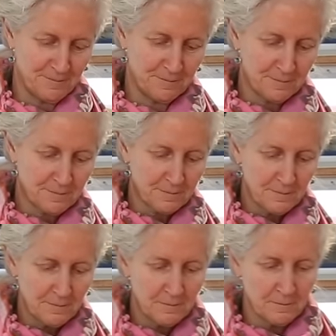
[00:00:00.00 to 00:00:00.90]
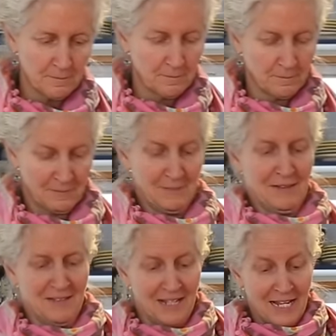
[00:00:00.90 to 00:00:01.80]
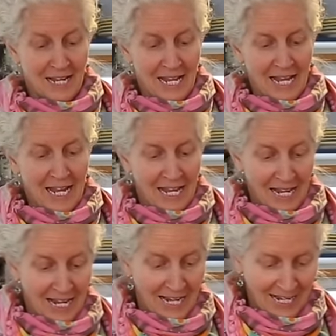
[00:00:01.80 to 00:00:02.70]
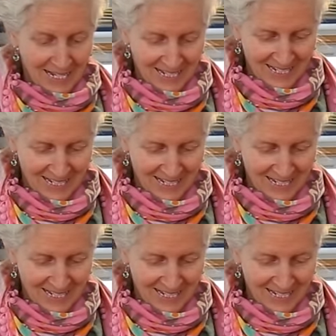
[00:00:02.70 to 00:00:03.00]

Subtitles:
(not speaking)